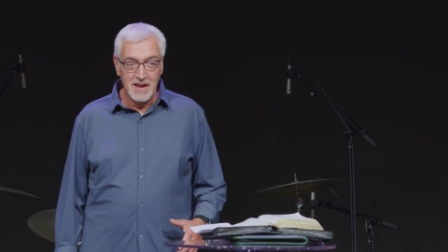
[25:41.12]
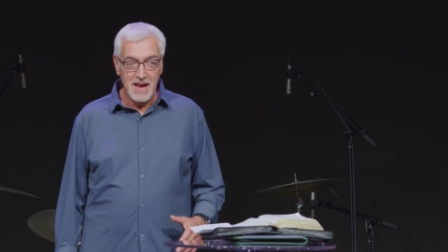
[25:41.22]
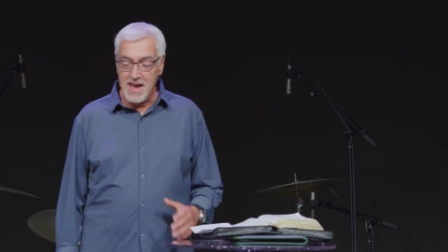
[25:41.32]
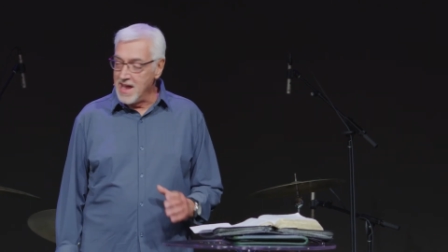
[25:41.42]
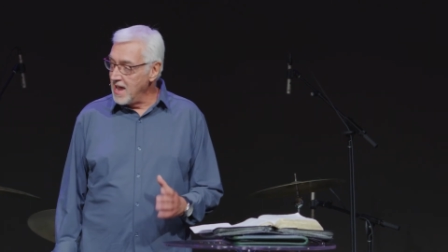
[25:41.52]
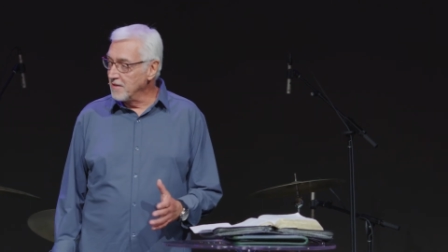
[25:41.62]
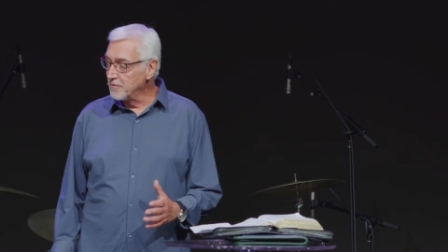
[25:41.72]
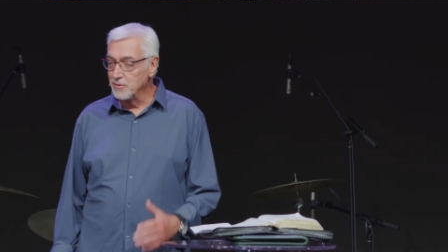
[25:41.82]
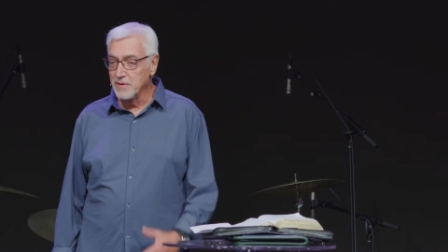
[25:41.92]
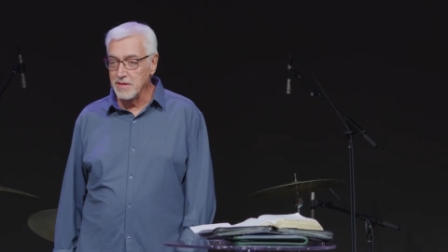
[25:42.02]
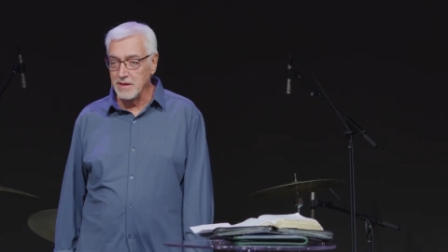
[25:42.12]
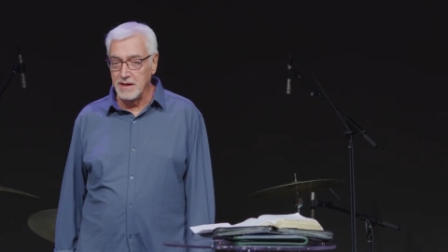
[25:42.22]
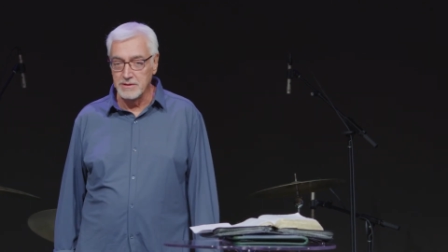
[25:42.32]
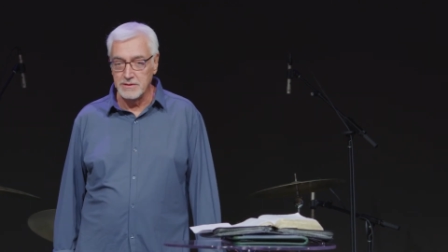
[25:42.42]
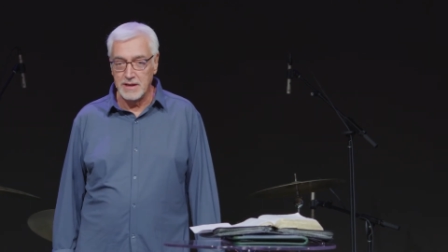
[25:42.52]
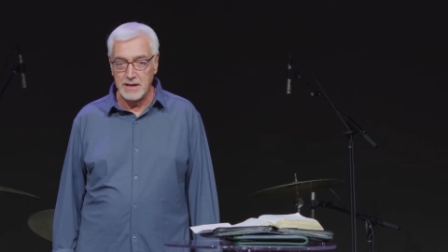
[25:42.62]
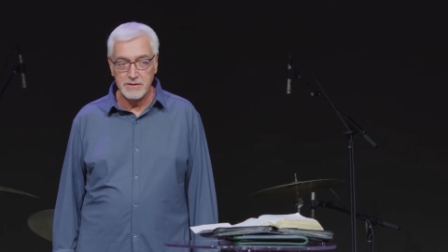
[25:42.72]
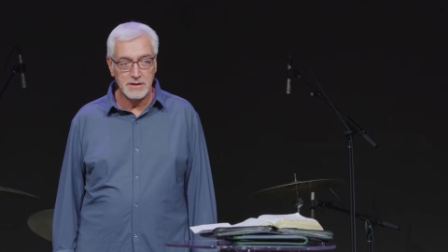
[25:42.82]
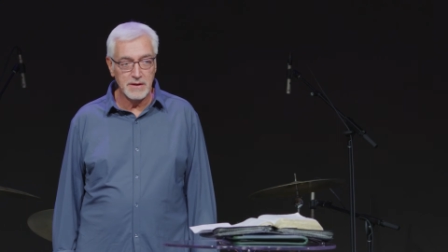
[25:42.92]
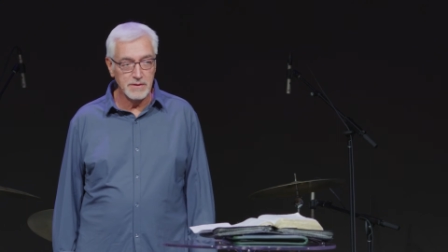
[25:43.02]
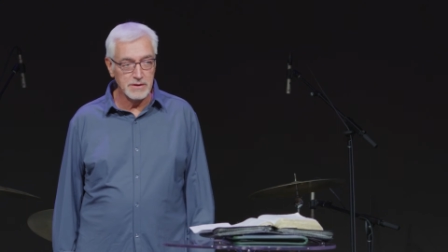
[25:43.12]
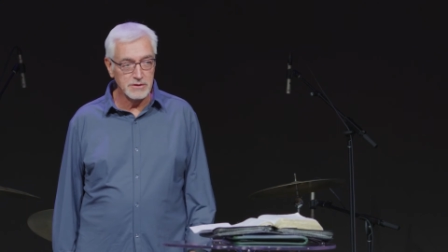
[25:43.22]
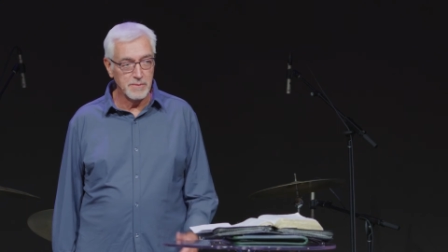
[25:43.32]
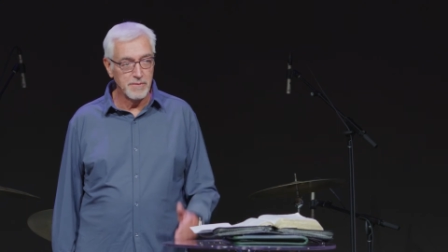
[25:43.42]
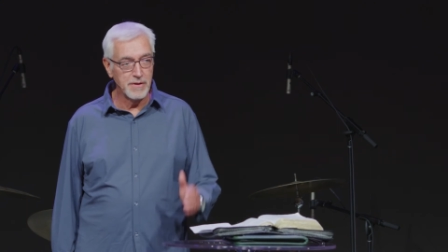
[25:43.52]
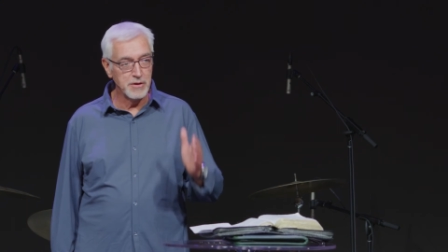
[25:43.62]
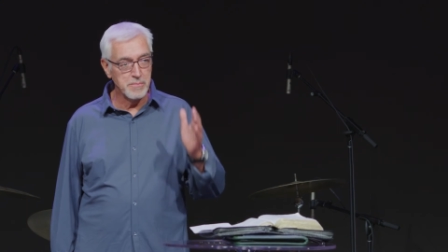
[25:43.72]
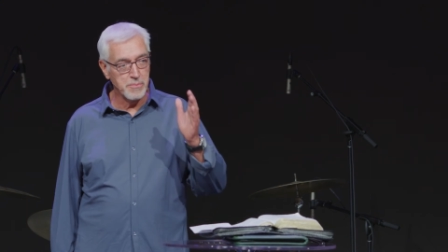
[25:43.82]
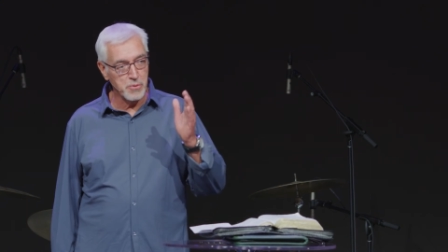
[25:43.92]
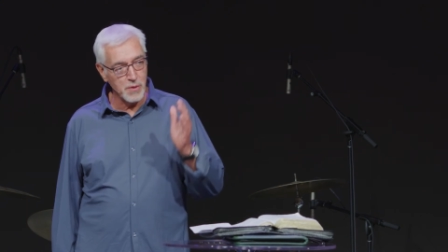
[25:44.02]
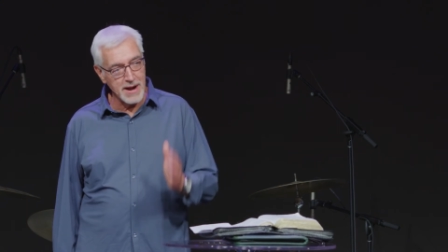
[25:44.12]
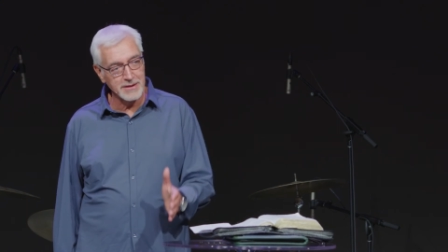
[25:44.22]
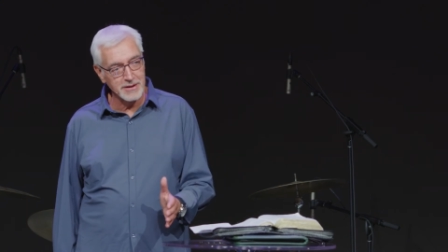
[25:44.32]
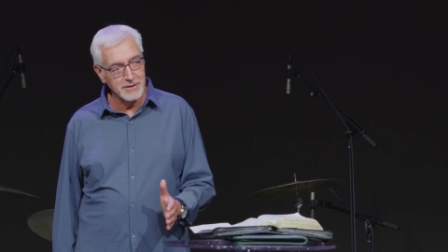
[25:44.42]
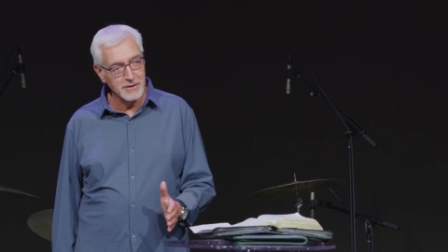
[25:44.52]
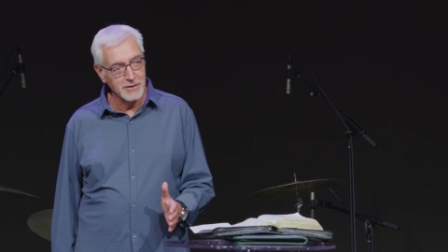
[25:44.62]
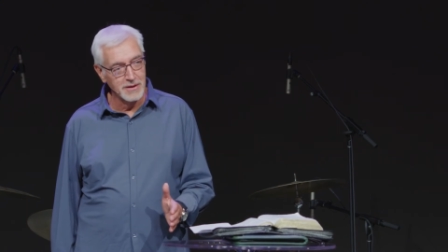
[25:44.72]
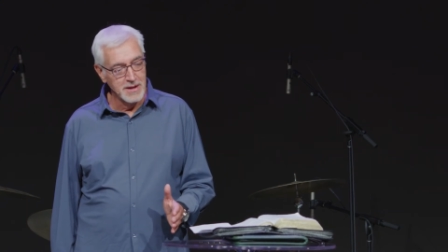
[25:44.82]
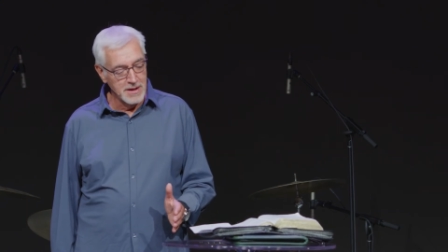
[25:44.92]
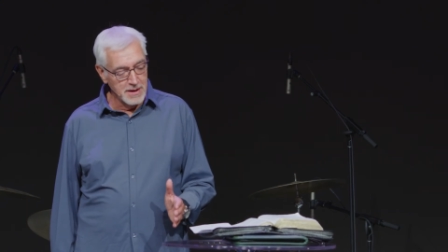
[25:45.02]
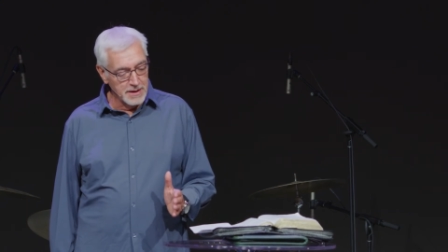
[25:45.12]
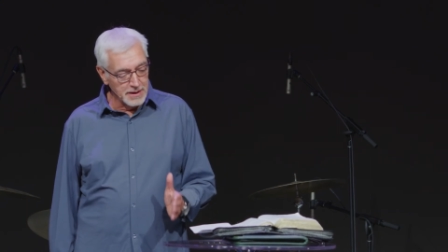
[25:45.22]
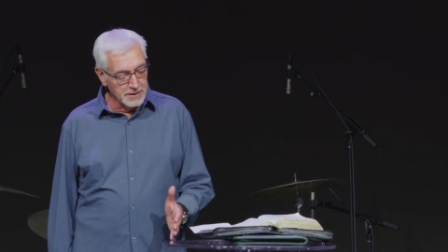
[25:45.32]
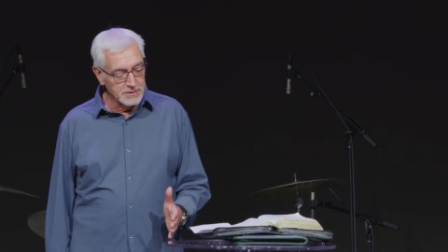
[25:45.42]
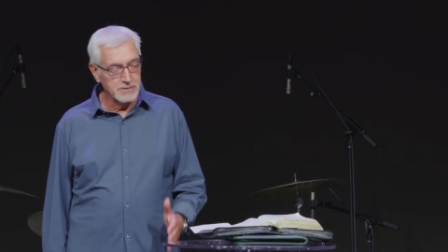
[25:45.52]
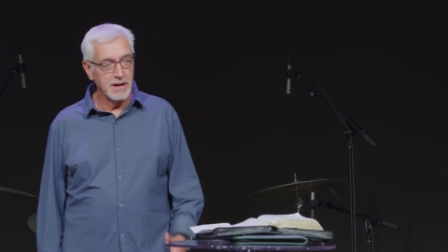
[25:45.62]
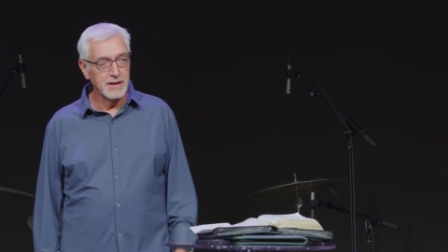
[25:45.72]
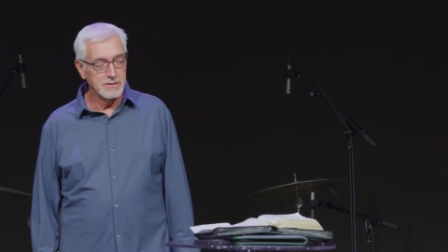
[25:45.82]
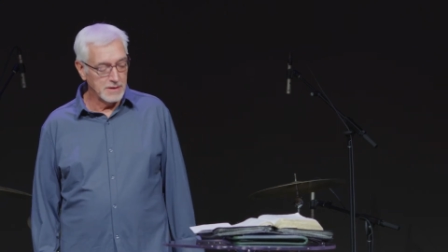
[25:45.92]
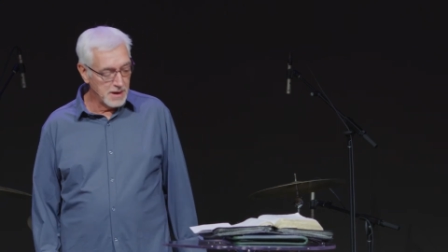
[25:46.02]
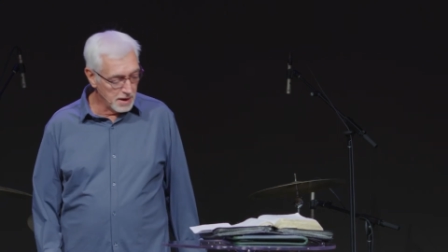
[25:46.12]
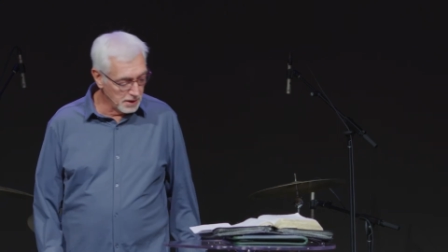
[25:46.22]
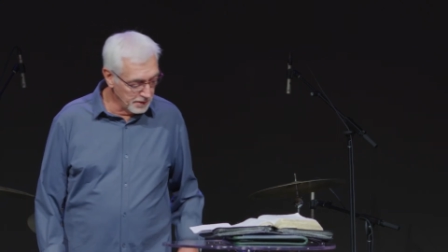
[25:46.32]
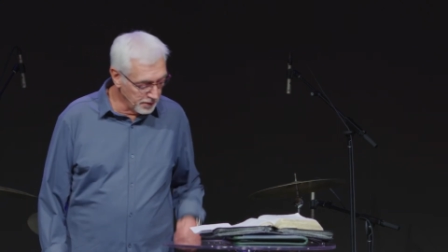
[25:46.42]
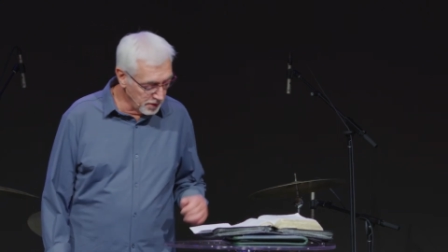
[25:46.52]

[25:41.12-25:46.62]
a handful of things that he's given us some very practical insights on how to live our